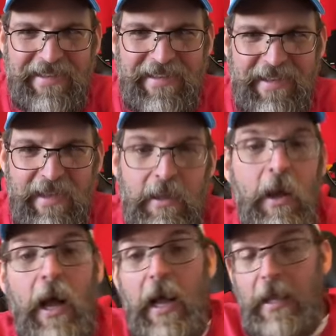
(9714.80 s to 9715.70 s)
I
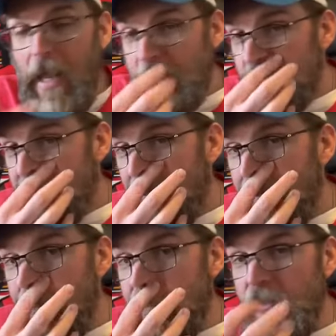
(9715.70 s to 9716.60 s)
Terry
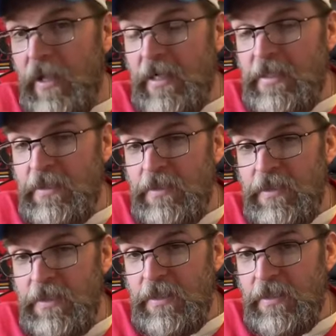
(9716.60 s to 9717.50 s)
Rendell, I did
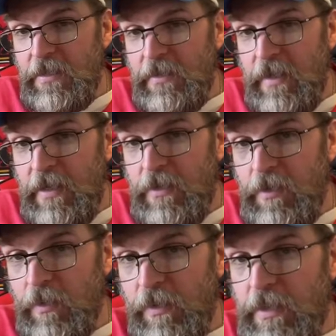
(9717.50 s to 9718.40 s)
see that you
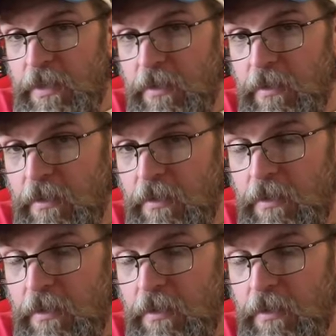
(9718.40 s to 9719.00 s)
were here.